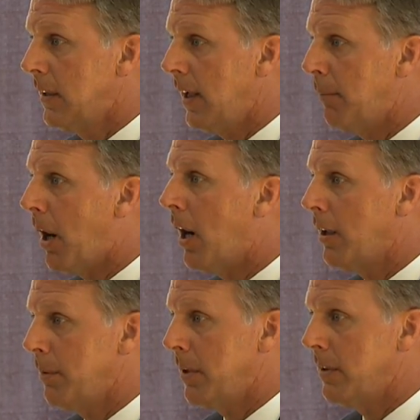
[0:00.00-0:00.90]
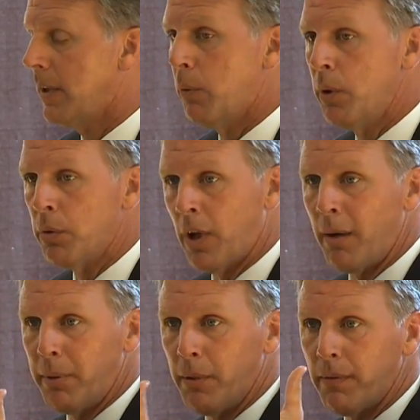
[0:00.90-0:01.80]
argument, that we will
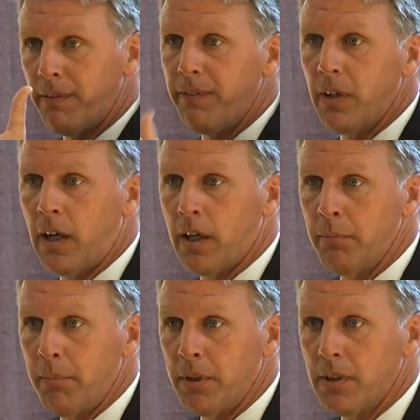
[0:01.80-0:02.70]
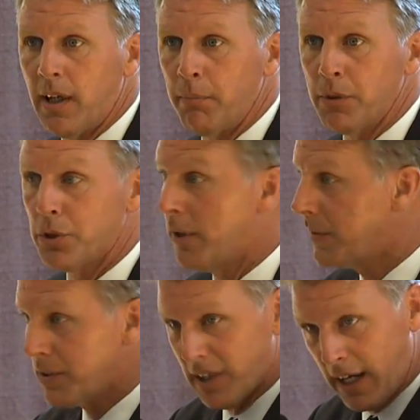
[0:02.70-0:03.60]
not be able to fulfill our commitment to government
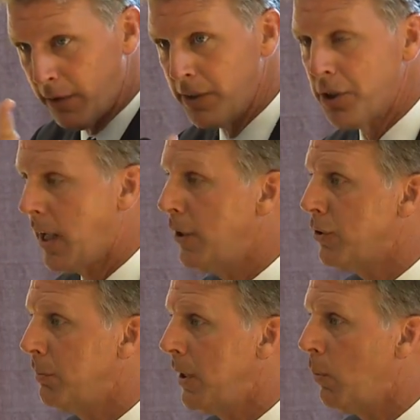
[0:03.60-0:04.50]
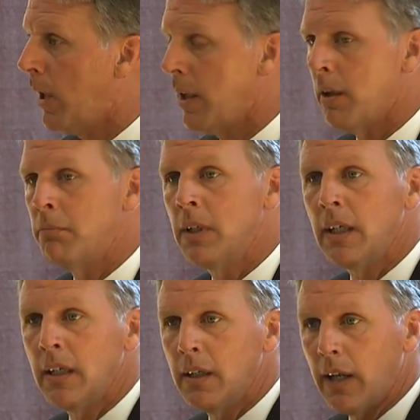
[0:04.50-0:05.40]
services, higher education being one of them,
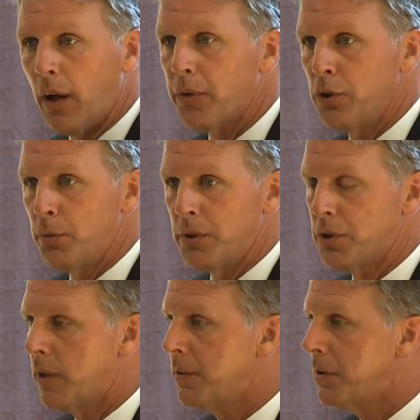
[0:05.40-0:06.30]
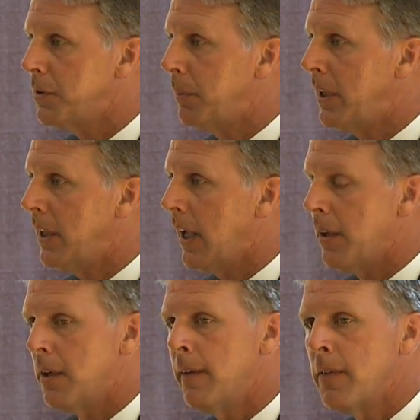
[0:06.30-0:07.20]
health and human services being the
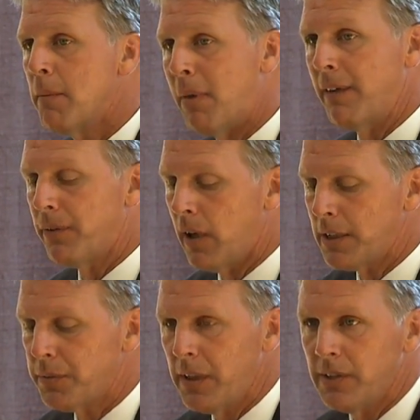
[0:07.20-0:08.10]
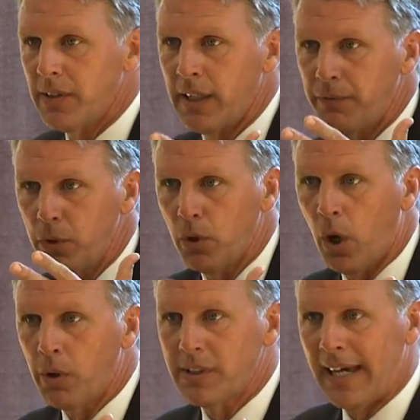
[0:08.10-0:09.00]
other. My philosophy is that if you
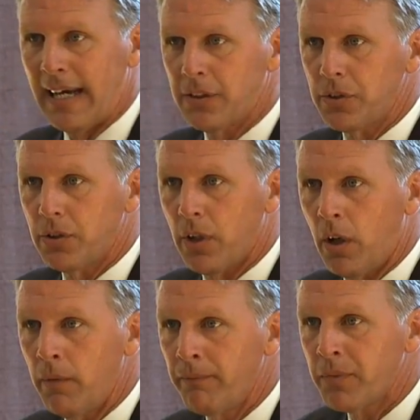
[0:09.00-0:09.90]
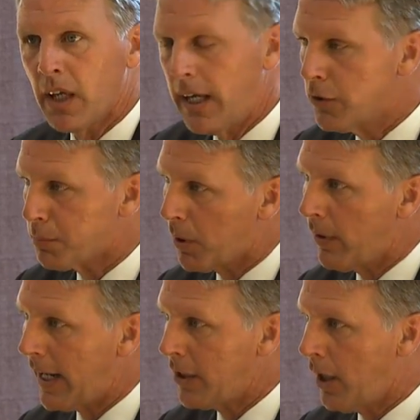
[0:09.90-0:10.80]
lower taxes, though, and spur
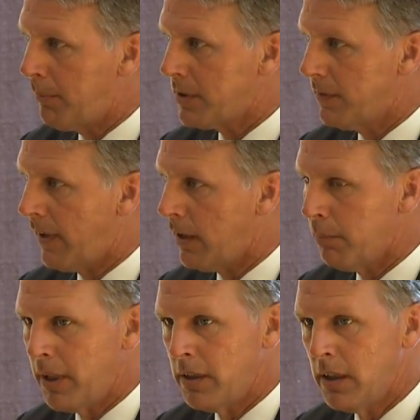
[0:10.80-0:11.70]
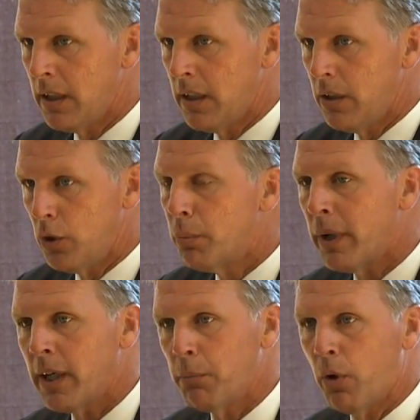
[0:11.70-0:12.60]
economic development, you'll
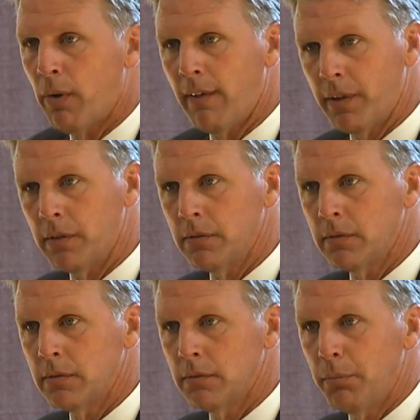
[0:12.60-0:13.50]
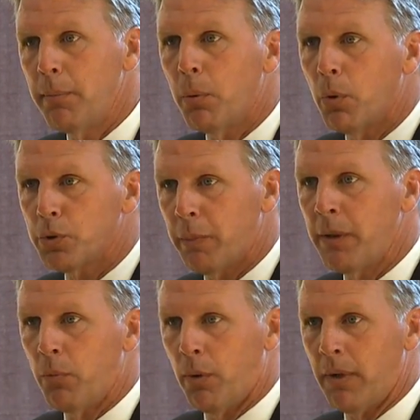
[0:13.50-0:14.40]
bring in more revenue. People will
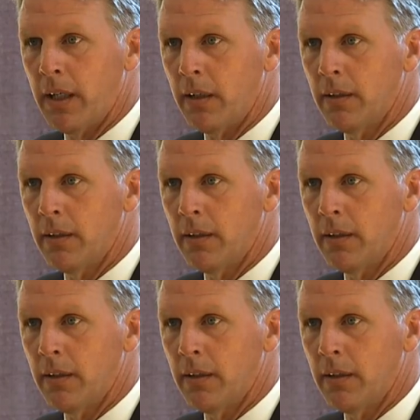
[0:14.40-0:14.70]
spend more money.